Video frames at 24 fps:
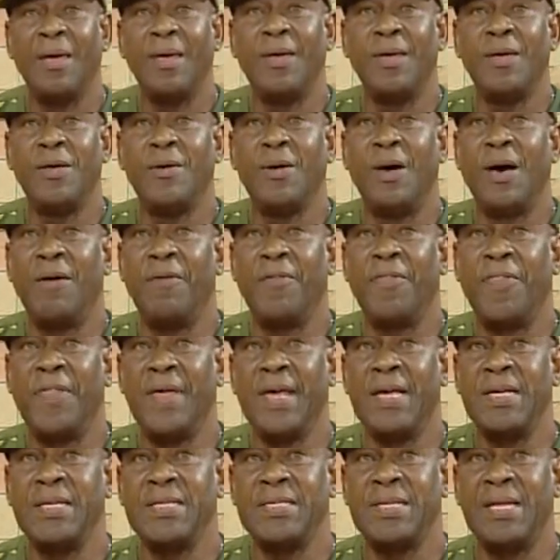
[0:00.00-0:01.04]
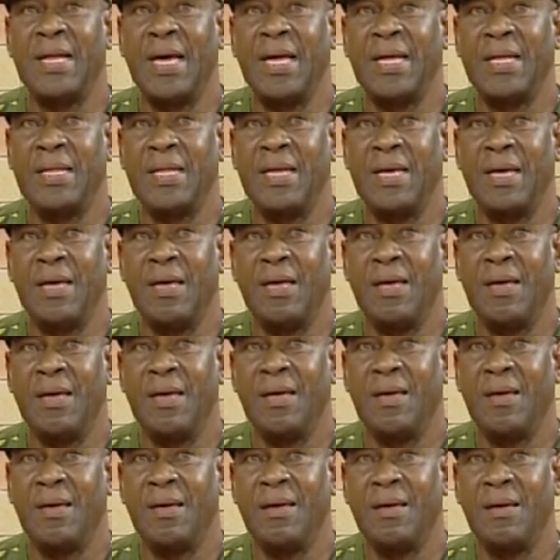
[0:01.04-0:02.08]
You have things like the
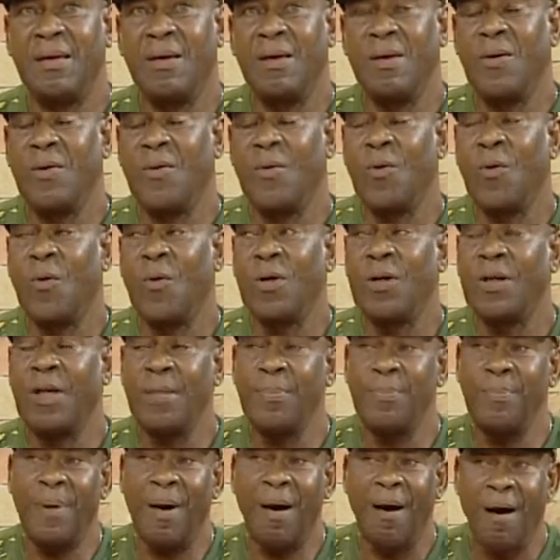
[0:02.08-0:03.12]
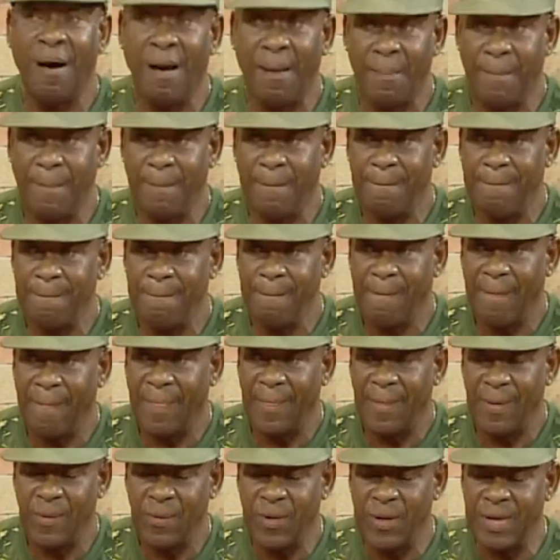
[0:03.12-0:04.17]
coconut palm, mm
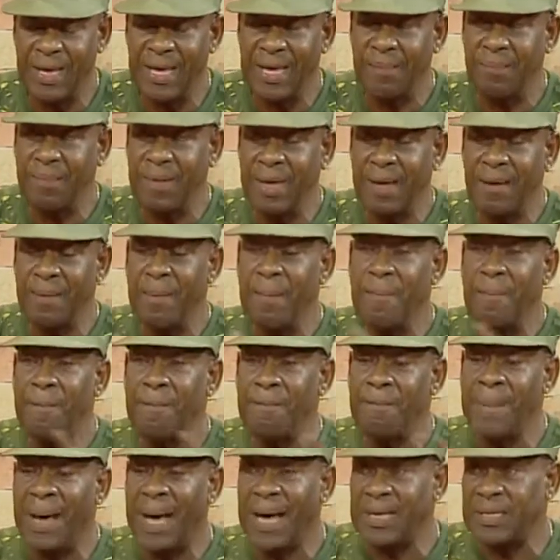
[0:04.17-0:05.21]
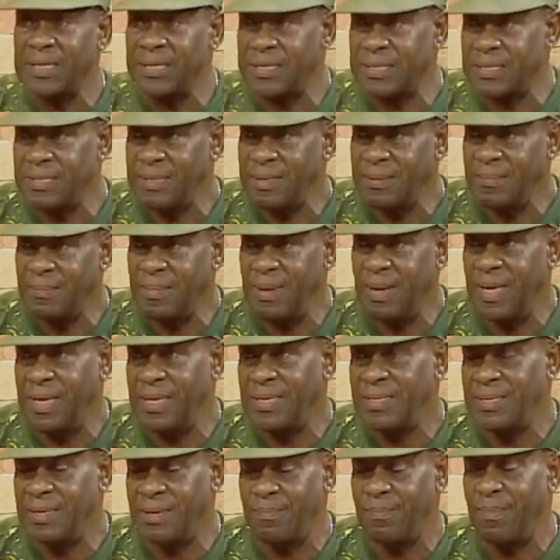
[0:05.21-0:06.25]
-hmm. where you can make mats,
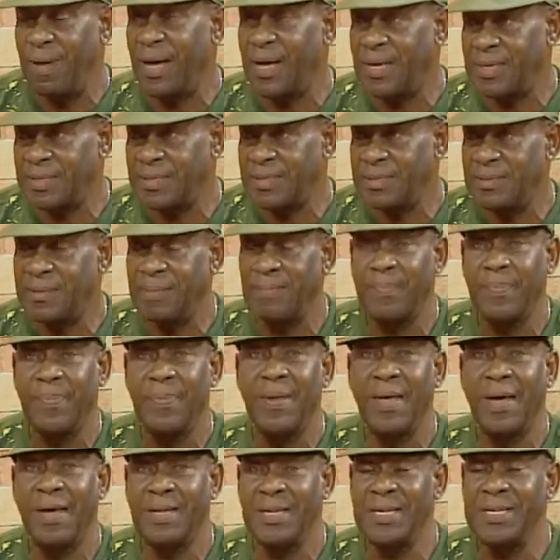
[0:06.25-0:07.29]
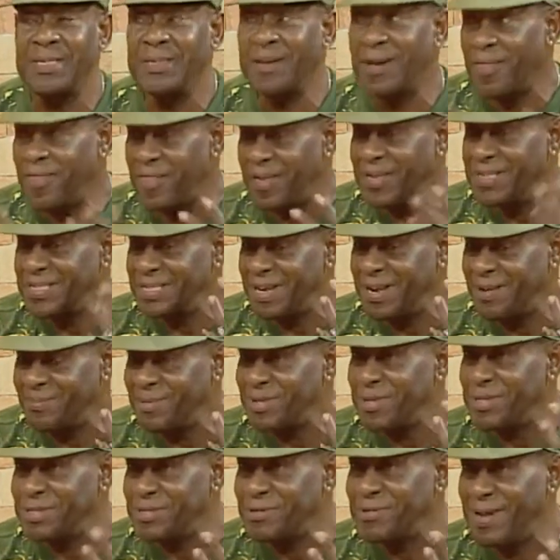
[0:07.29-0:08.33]
Belizean mats. Mm -hmm. And these are things that I'm
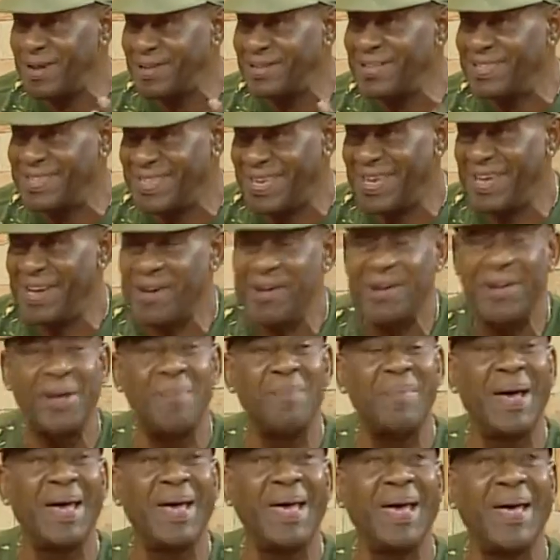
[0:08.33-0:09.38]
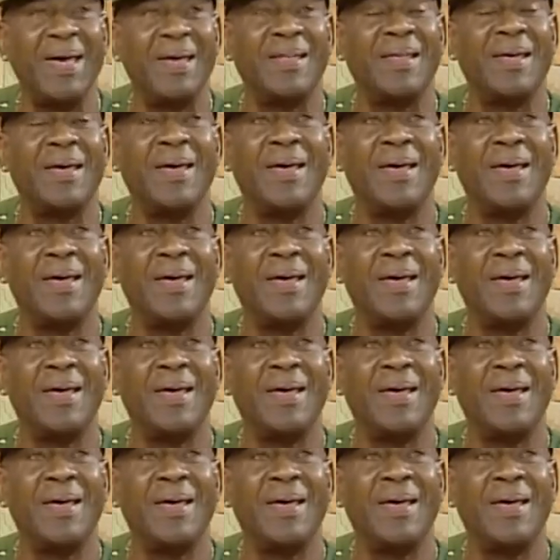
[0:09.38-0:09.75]
just trying to take yeah. out of my head.